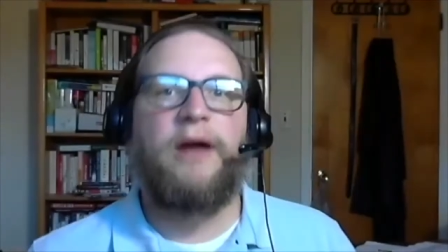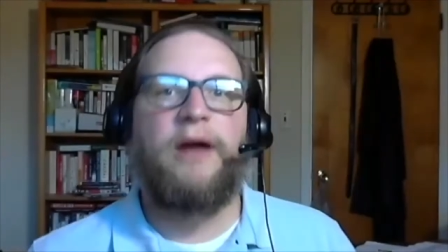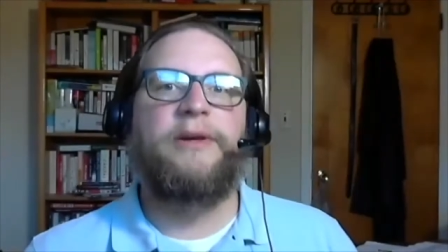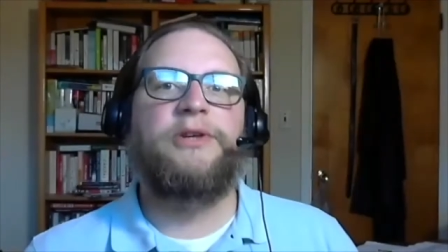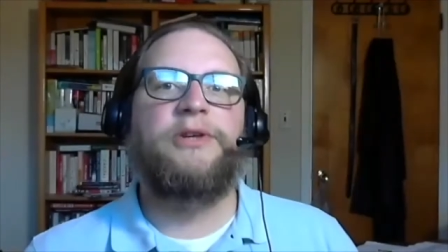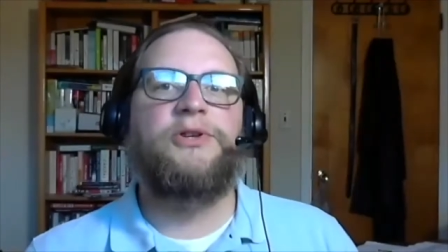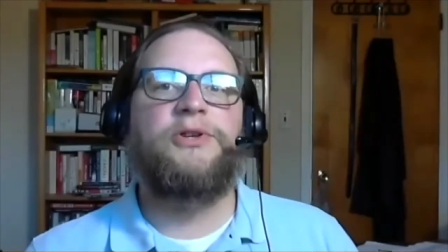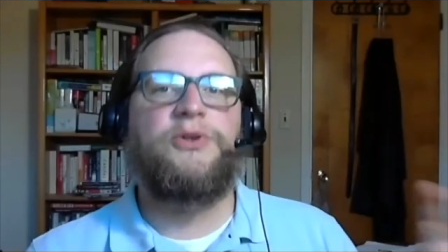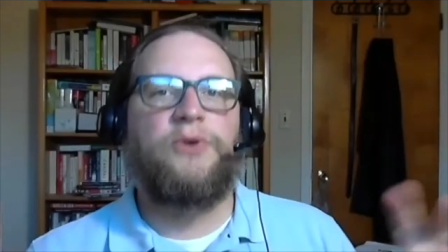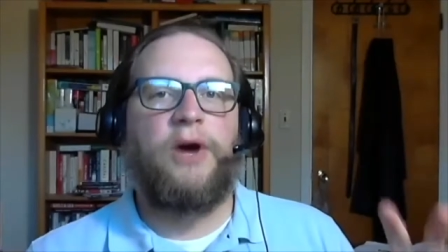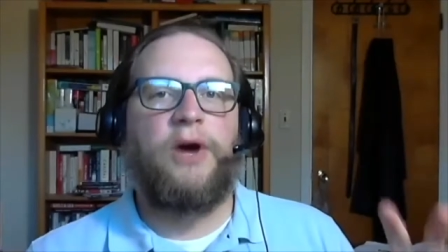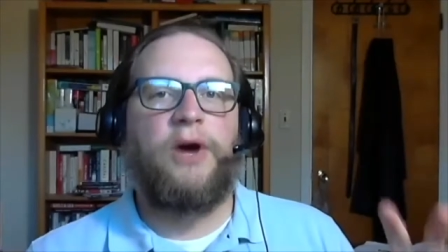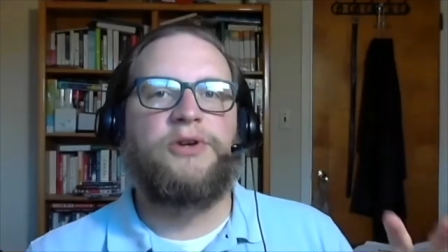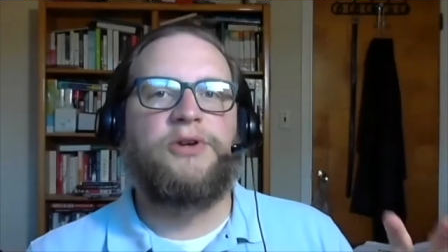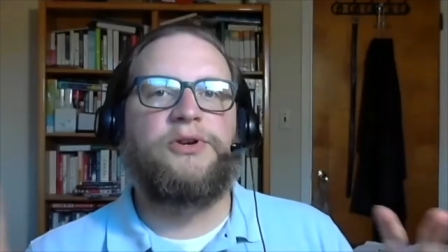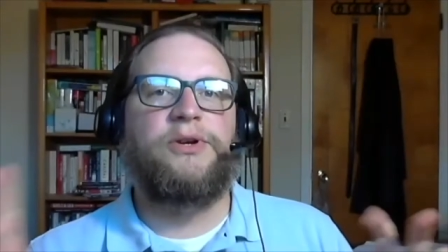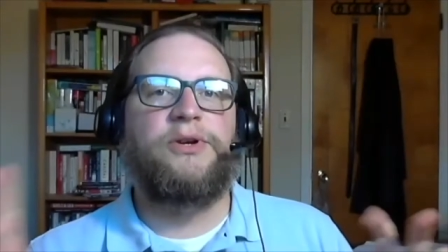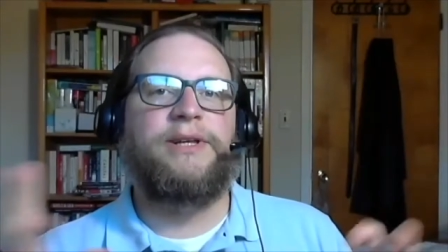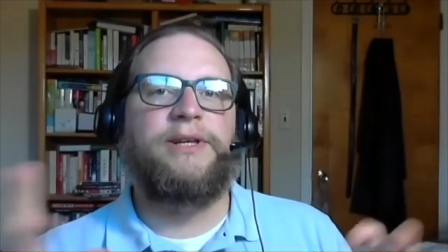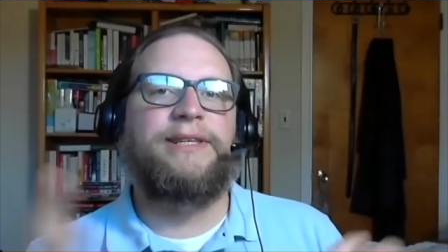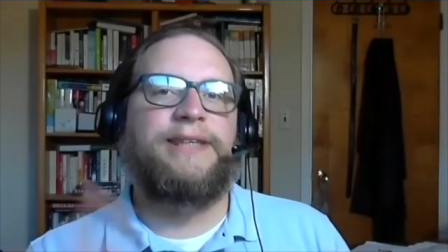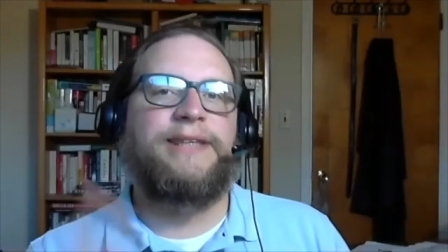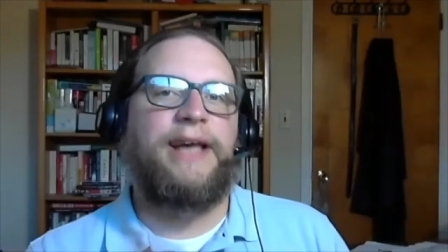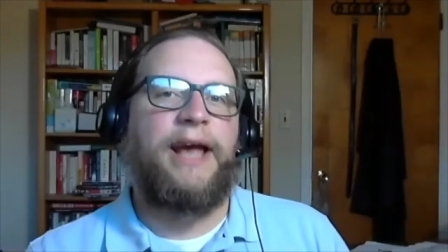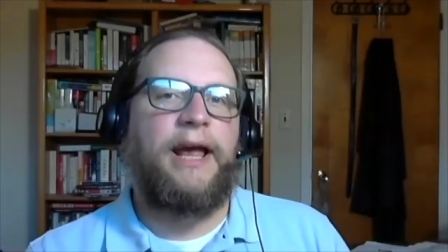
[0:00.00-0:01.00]
is structured
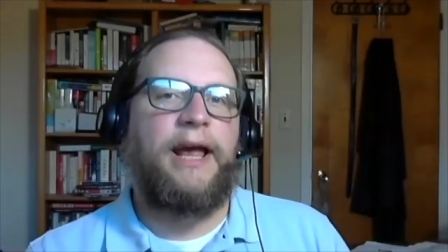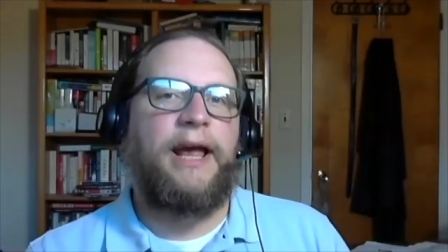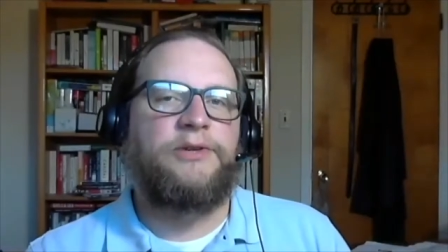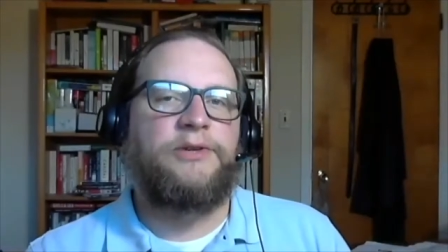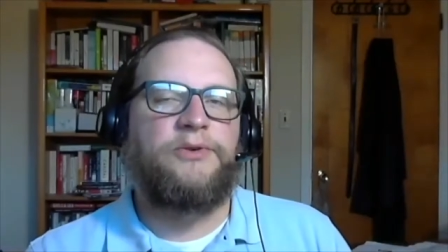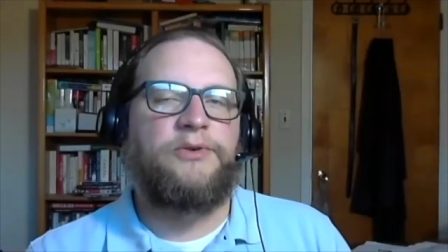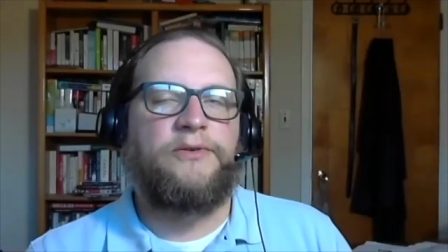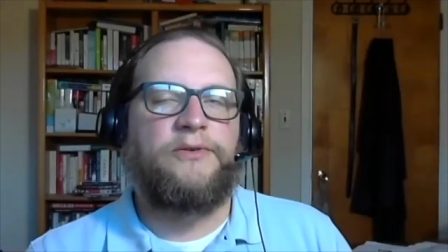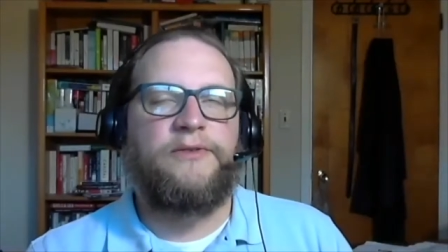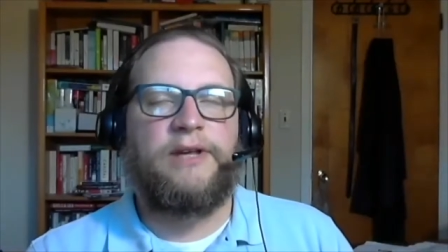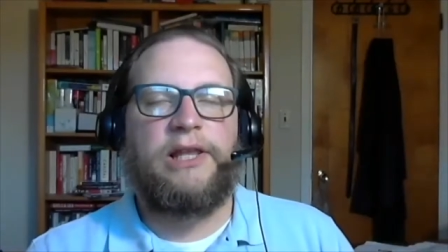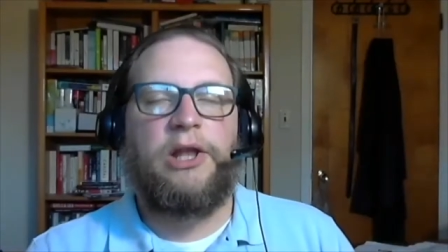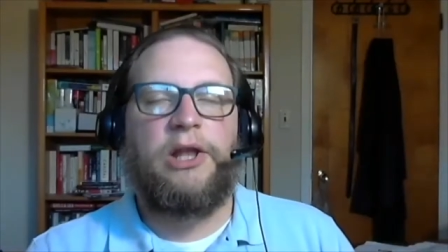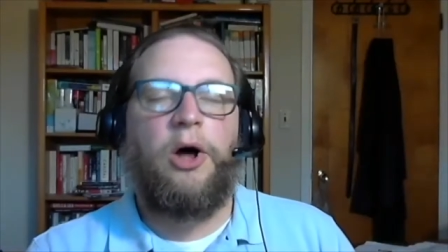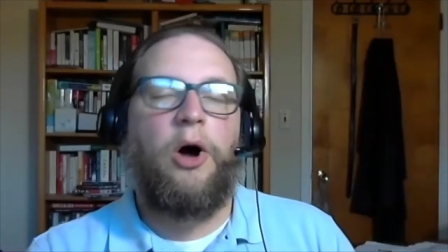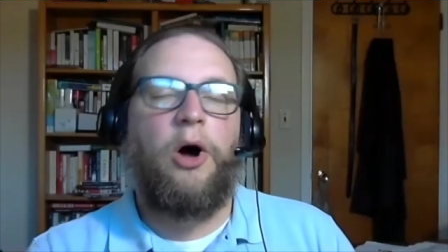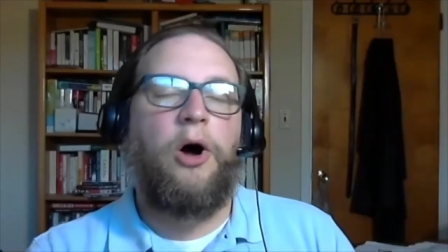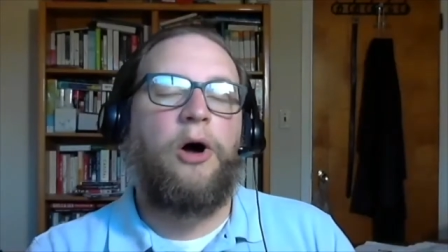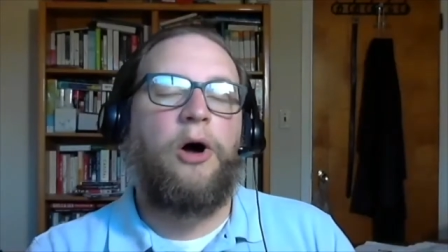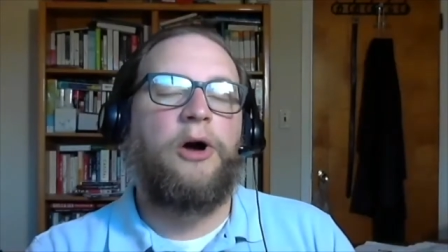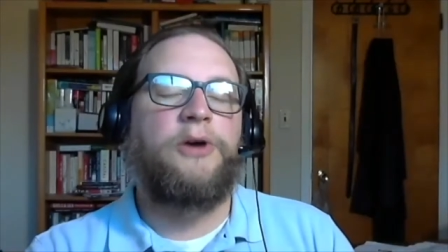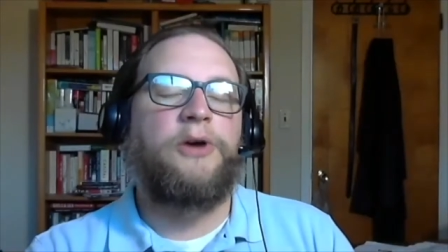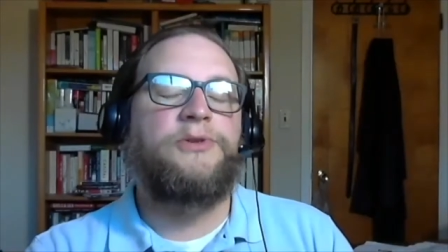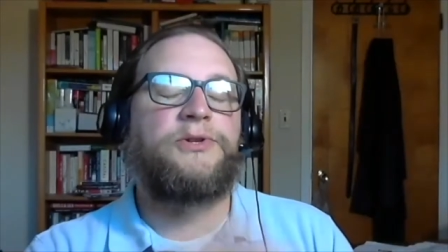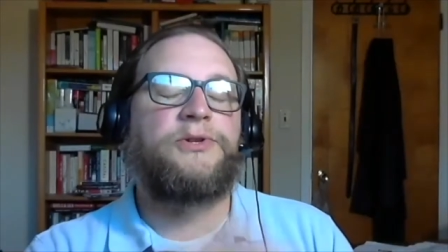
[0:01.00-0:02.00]
as a sort of a
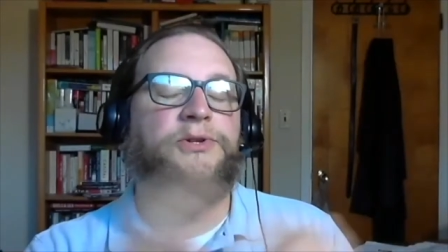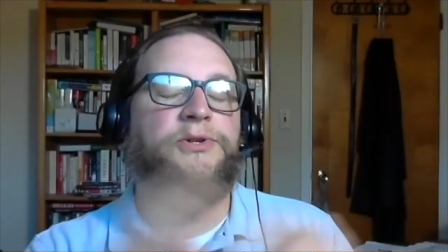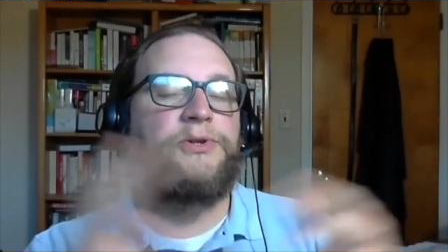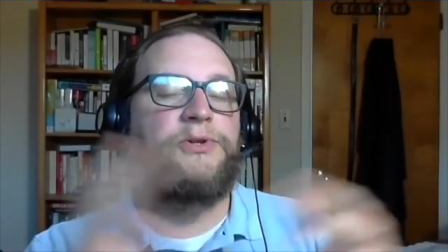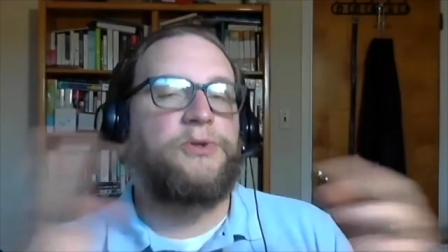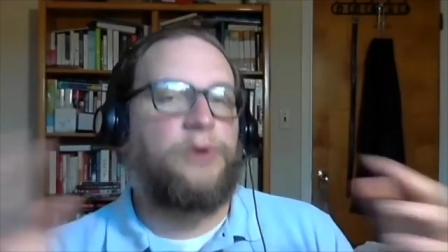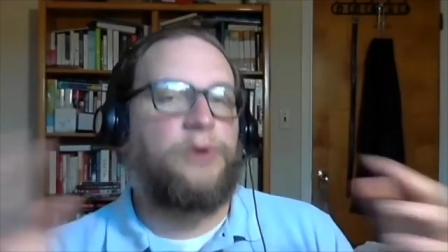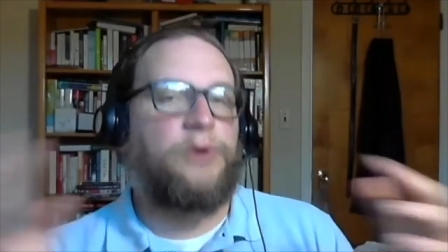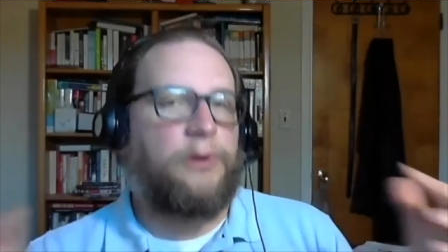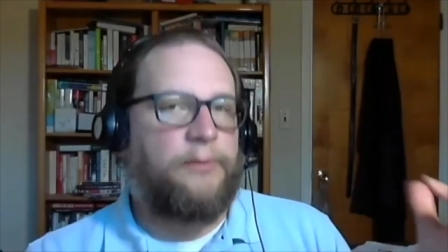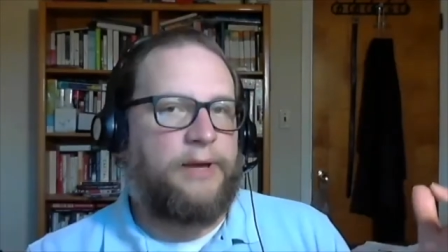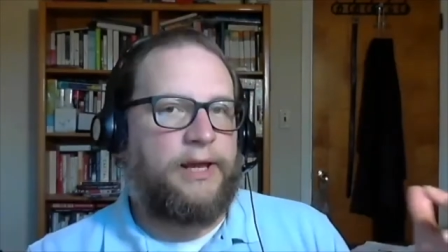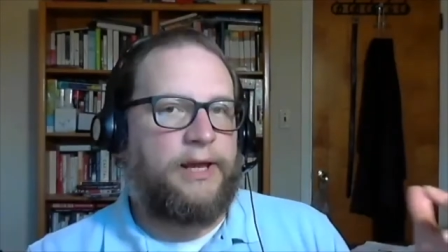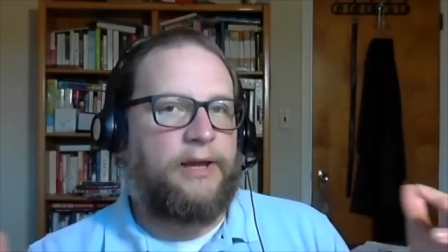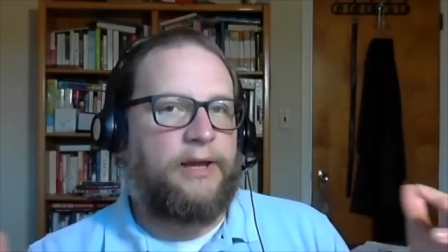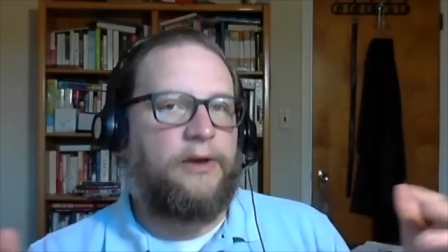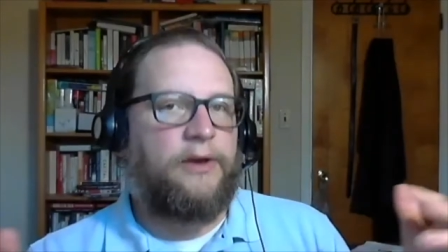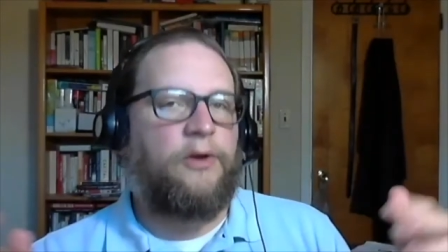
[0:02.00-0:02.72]
long sermon